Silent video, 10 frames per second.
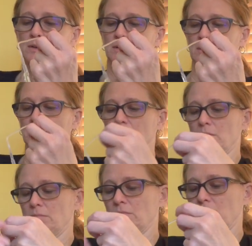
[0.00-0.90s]

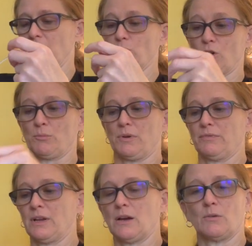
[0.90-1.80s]
I've watered my
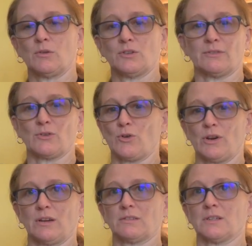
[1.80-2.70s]
flowers. I've gone
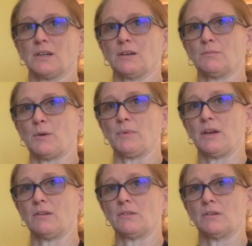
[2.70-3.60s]
out to get my
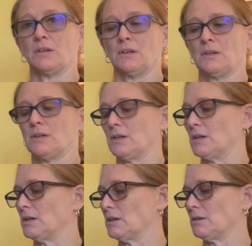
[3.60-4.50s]
mail.
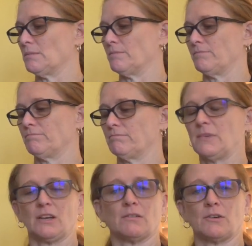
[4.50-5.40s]

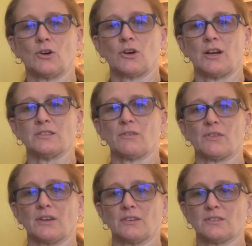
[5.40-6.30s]
All kinds of
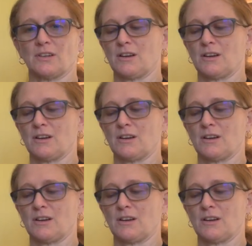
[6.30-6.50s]
things,